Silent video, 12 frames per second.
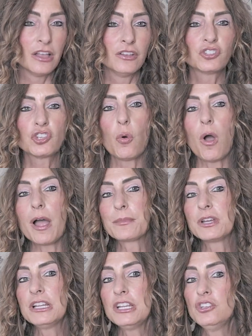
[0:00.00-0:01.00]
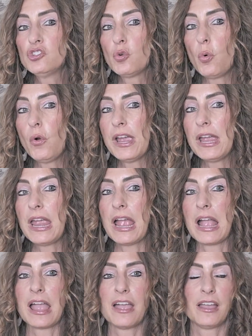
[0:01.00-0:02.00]
So I'm gonna enjoy
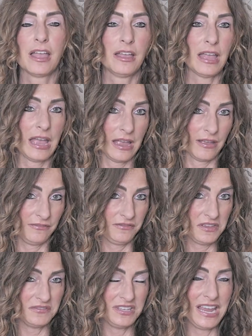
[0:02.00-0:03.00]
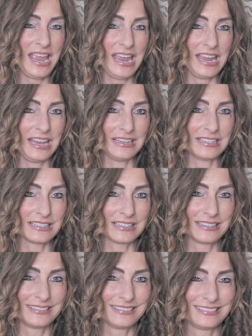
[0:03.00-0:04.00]
58,
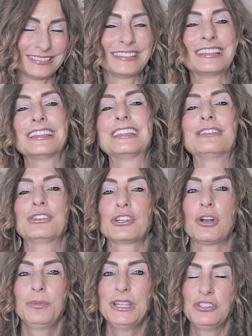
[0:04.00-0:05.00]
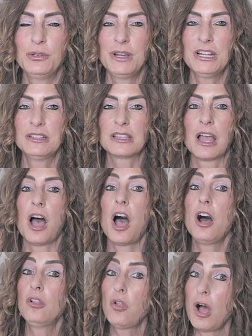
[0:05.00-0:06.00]
which I'll be in 2 months,
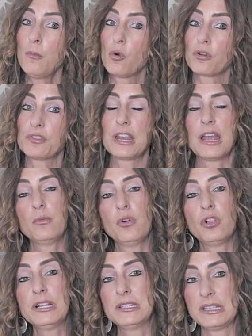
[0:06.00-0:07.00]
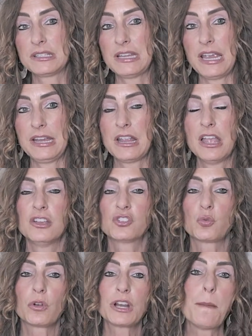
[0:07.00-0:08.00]
a lot more than I will at 68.
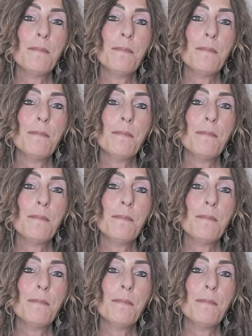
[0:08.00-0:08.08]
So we're gonna